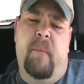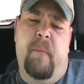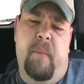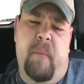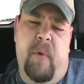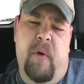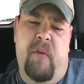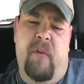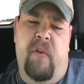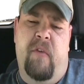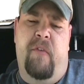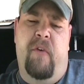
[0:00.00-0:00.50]

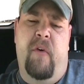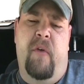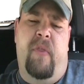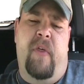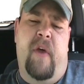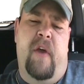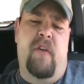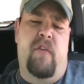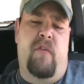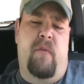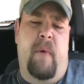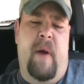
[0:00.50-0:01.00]
moved a few
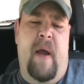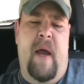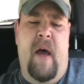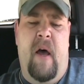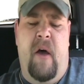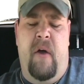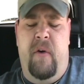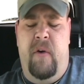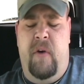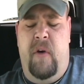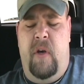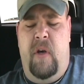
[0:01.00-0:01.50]
things
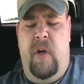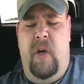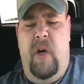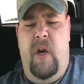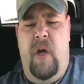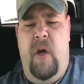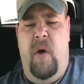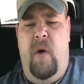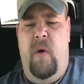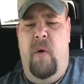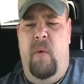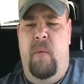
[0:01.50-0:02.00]
around,
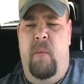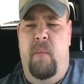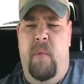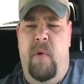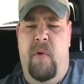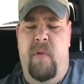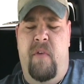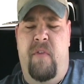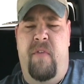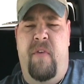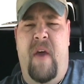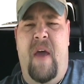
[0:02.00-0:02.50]

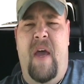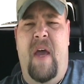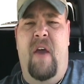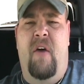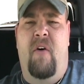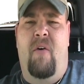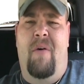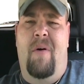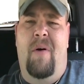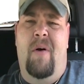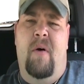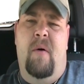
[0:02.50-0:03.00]
moved a fan
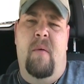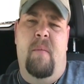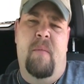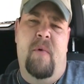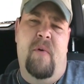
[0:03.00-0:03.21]
grill,